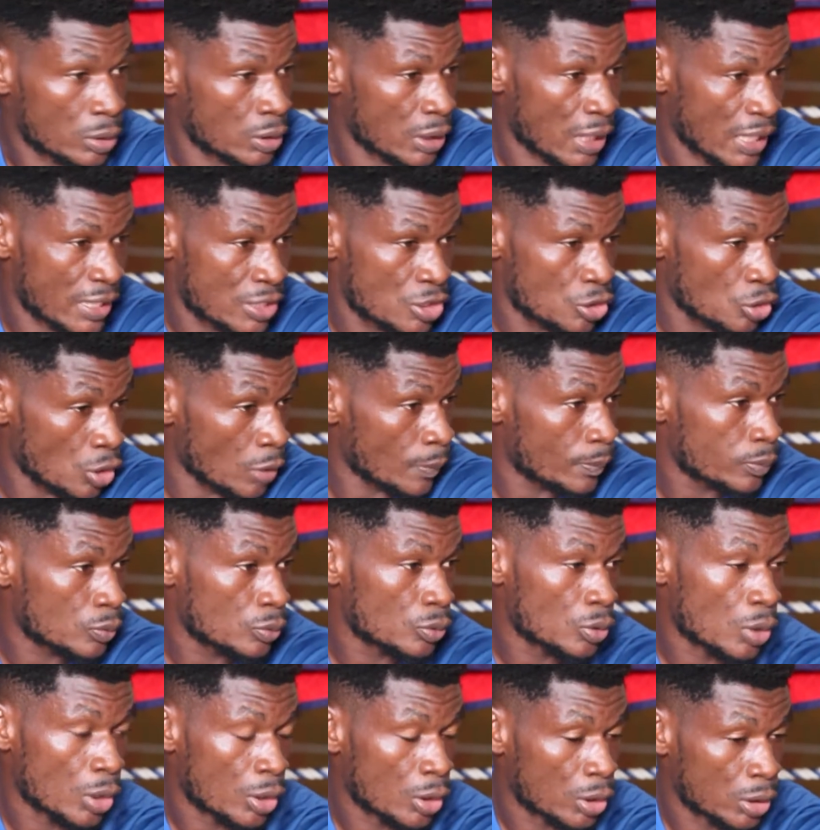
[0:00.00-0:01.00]
I stopped
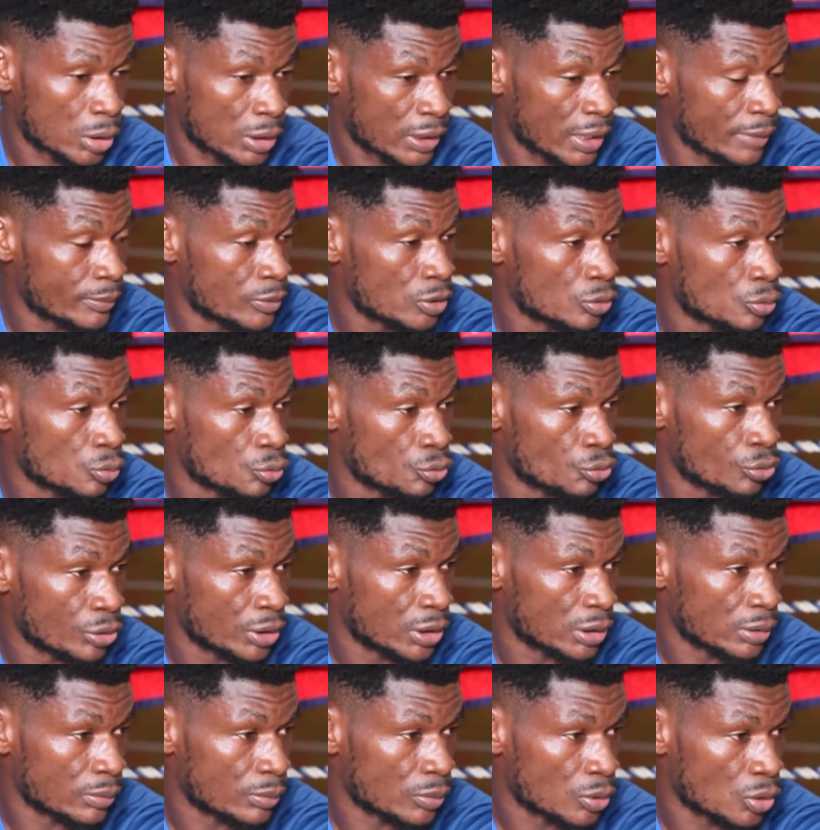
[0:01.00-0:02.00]
uh, coming to
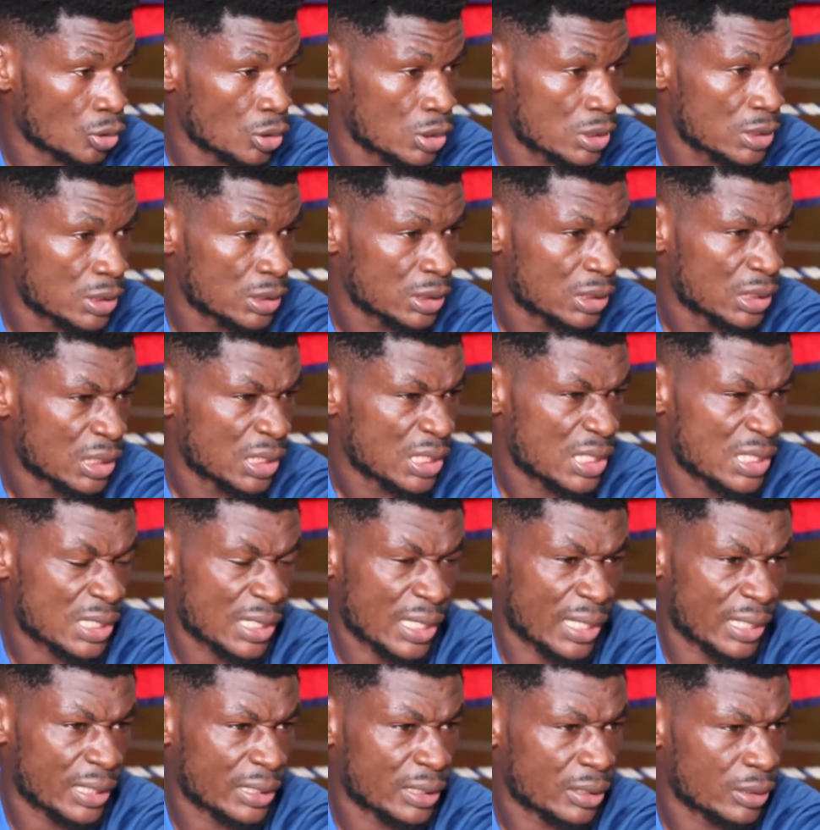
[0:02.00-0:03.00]
training because it's
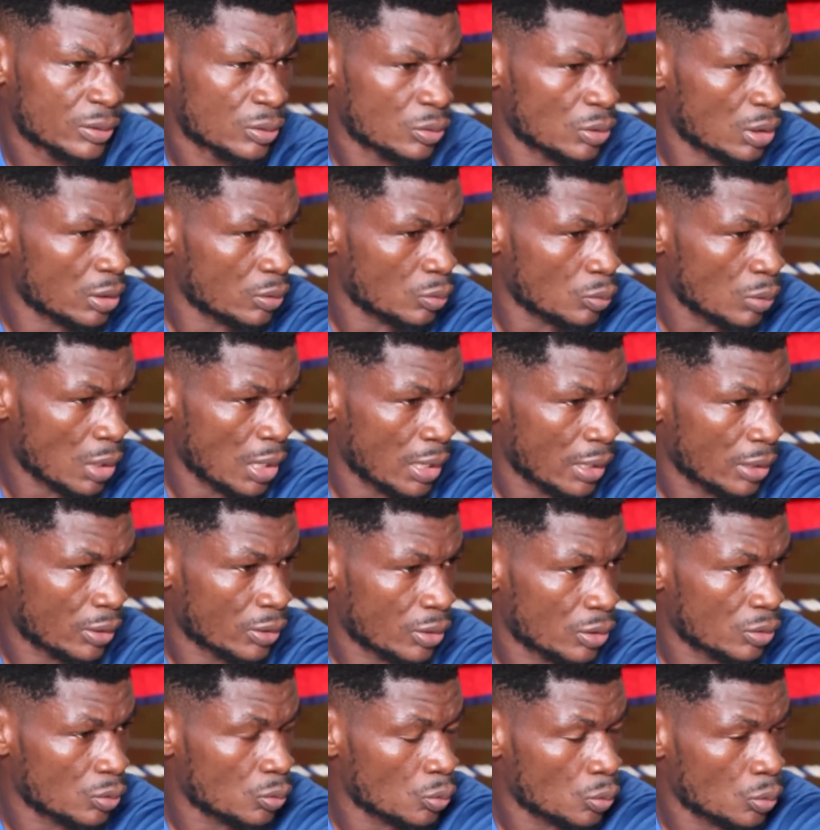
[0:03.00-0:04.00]
like wow
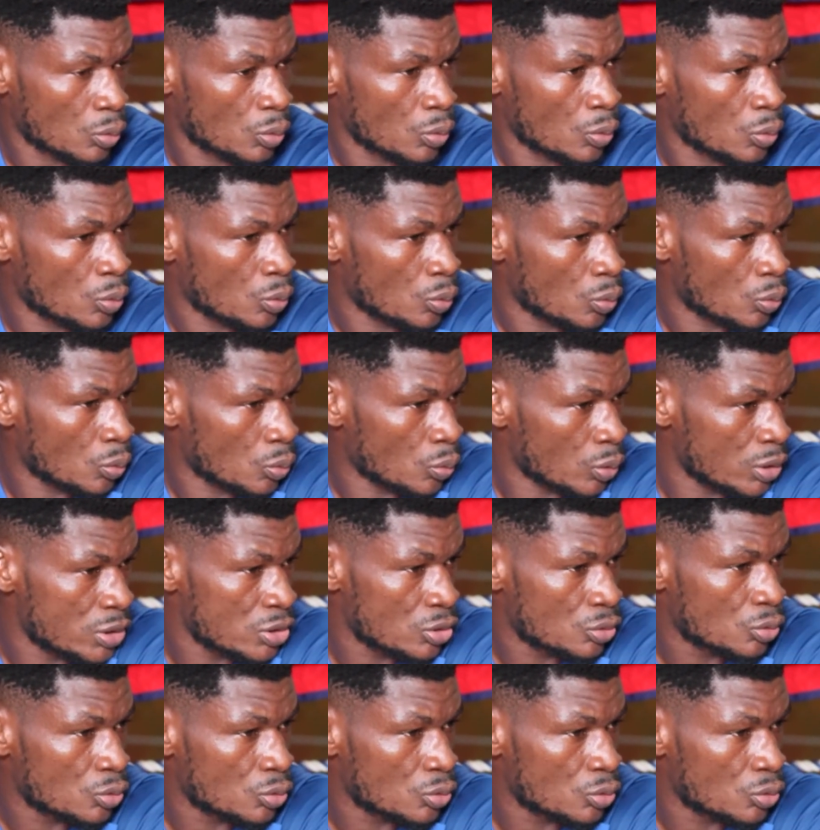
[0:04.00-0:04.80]
what is